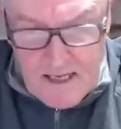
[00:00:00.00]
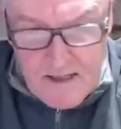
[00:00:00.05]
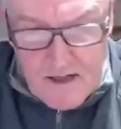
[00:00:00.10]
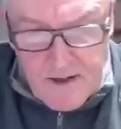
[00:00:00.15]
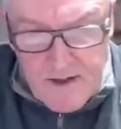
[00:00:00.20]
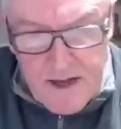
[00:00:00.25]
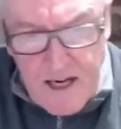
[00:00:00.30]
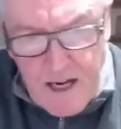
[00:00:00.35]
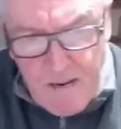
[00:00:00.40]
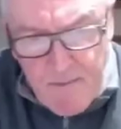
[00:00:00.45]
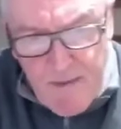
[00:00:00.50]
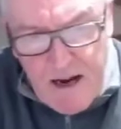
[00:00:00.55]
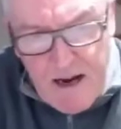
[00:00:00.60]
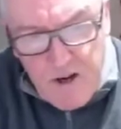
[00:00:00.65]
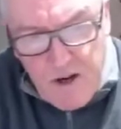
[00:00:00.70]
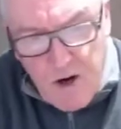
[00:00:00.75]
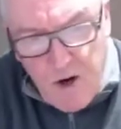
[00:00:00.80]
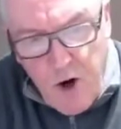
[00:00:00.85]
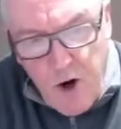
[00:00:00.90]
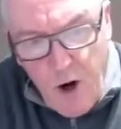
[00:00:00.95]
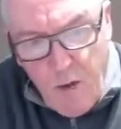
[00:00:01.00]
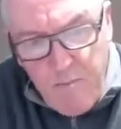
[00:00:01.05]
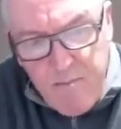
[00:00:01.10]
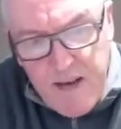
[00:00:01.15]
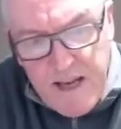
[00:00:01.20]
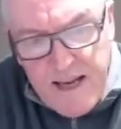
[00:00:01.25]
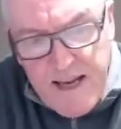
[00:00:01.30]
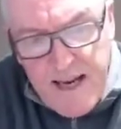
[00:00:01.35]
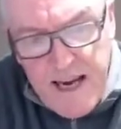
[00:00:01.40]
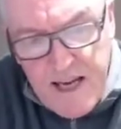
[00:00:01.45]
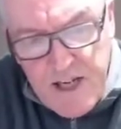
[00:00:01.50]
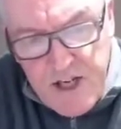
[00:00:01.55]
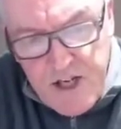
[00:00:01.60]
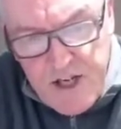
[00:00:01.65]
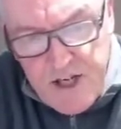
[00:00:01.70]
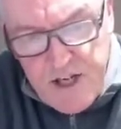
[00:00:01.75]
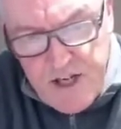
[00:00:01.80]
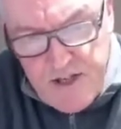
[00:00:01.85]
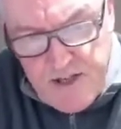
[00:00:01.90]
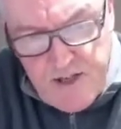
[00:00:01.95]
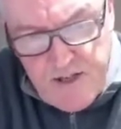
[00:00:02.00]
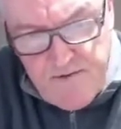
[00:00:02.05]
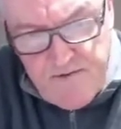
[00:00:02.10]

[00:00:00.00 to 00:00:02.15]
So thinking about the complications